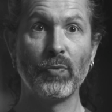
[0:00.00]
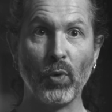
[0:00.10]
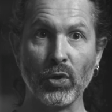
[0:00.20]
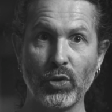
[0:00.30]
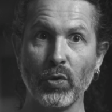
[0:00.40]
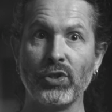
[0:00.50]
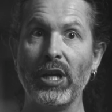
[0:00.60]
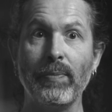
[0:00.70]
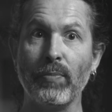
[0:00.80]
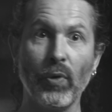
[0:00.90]
What's your
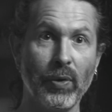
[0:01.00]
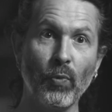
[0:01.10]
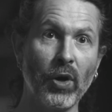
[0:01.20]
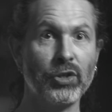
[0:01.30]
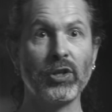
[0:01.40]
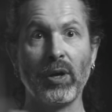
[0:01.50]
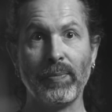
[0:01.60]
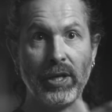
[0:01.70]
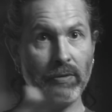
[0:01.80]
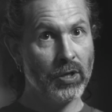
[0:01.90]
selling point? Why should I
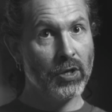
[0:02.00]
be